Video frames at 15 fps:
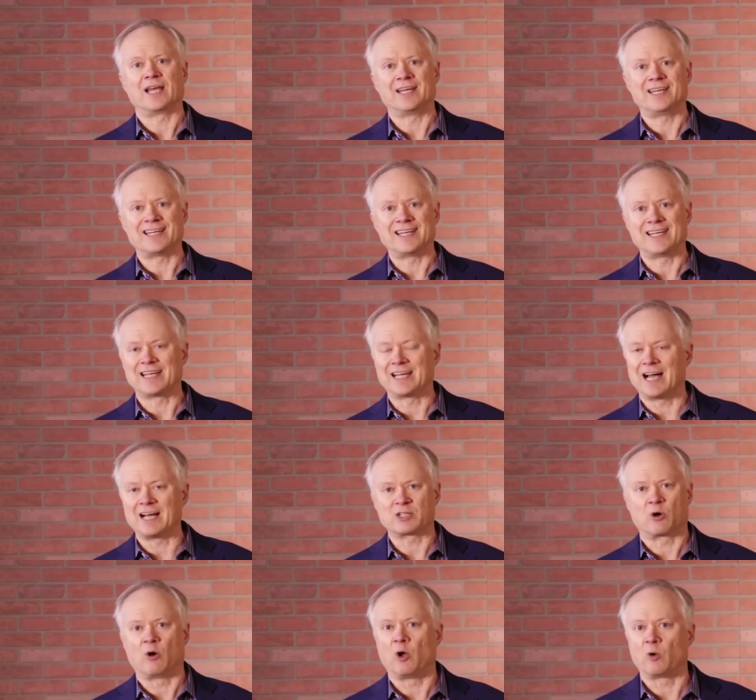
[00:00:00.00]
And
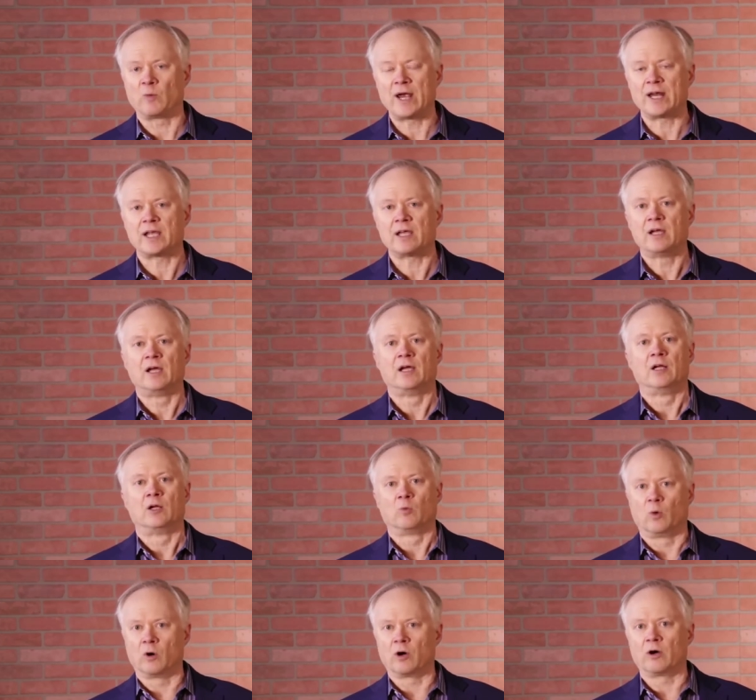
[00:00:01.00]
gosh, already
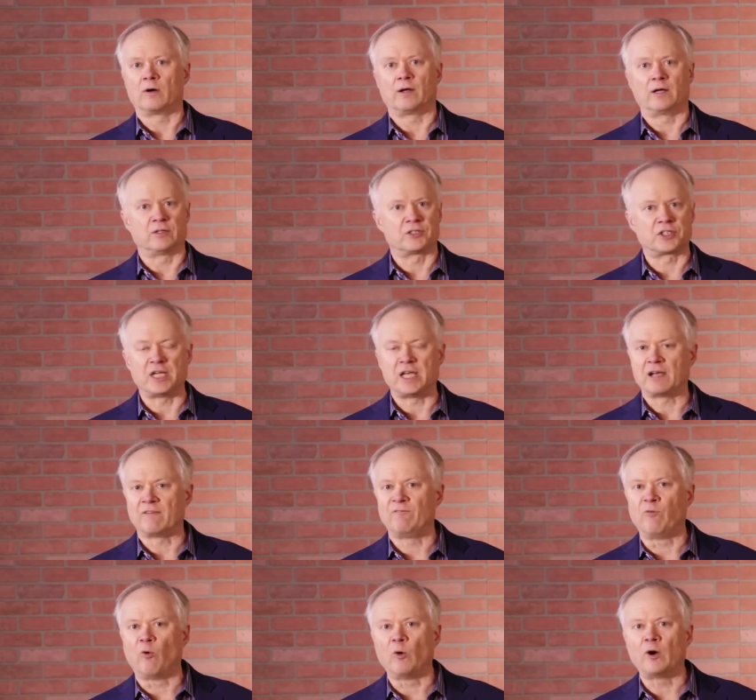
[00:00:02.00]
we're seeing
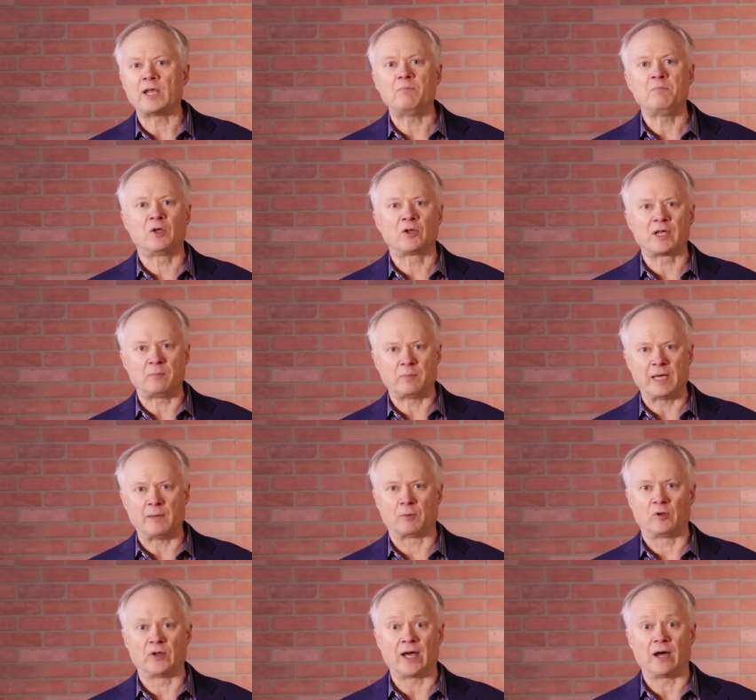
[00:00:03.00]
40 million
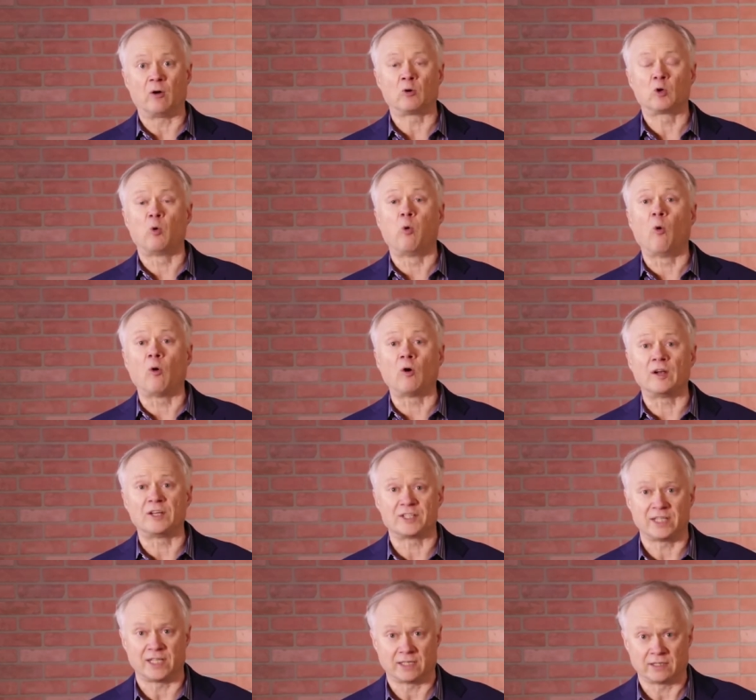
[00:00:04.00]
people now
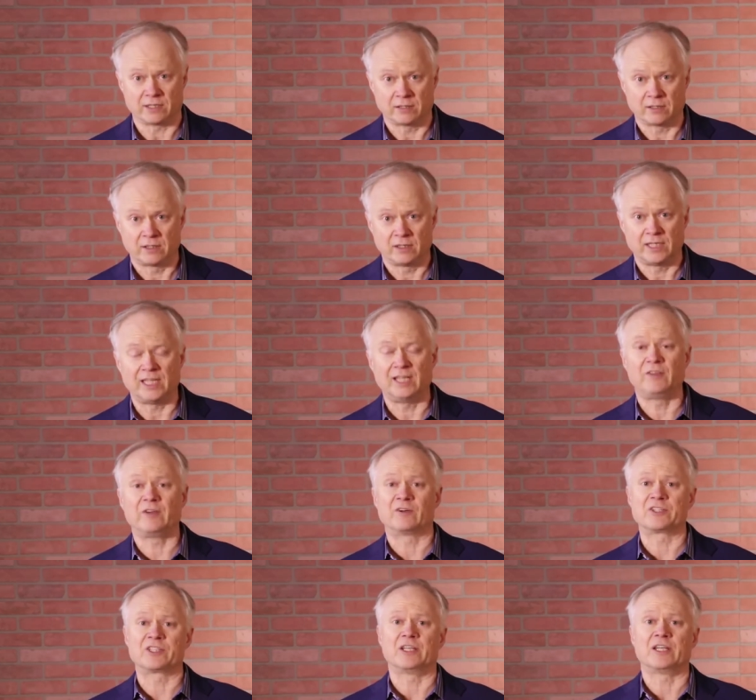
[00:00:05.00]
quarantined in
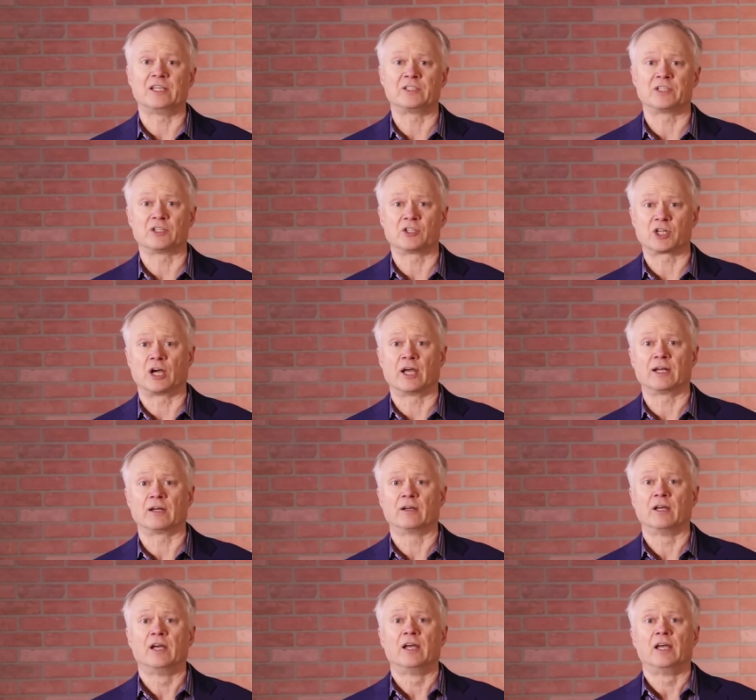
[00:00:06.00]
their cities in
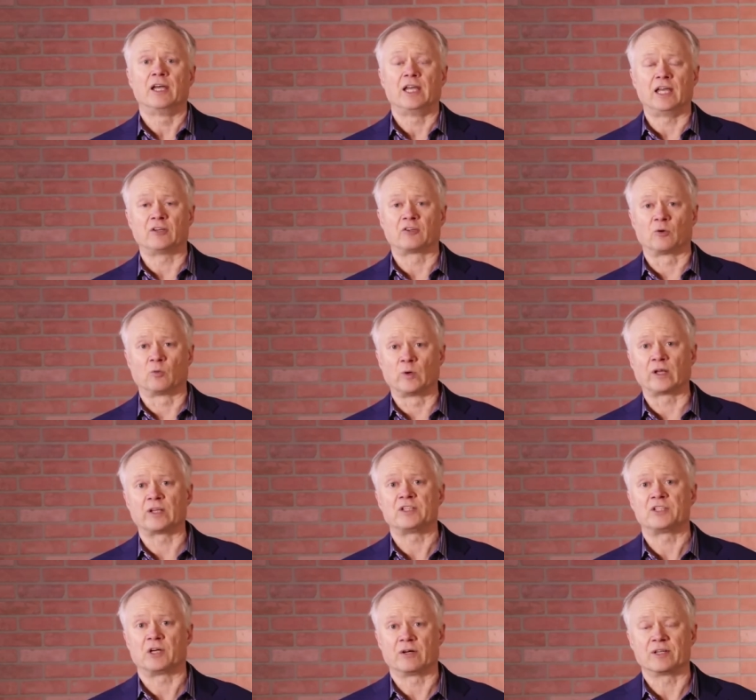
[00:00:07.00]
China. It's a
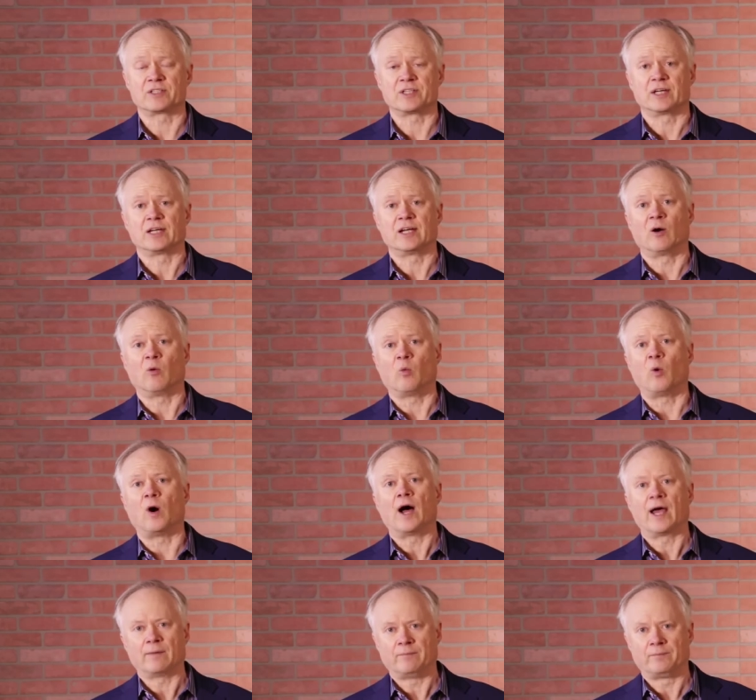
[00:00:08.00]
really serious thing. Now,
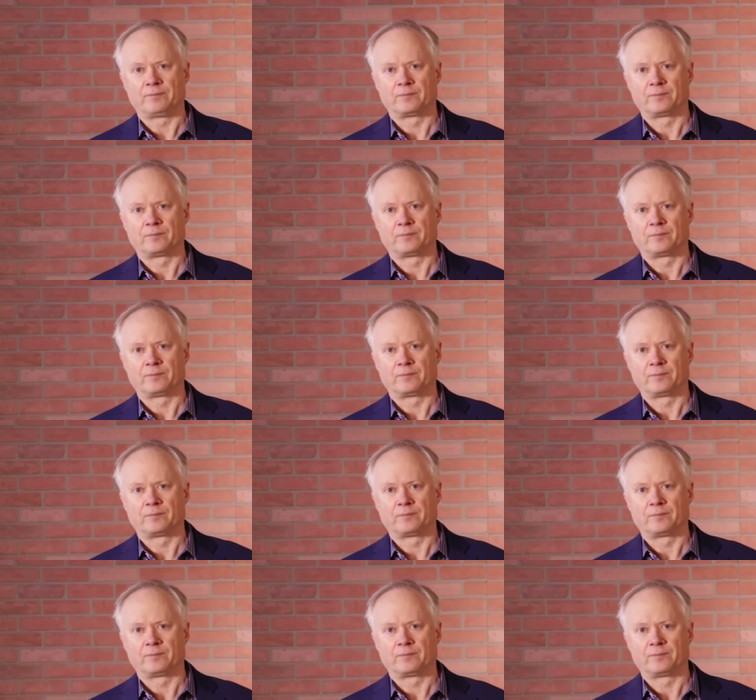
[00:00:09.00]
why?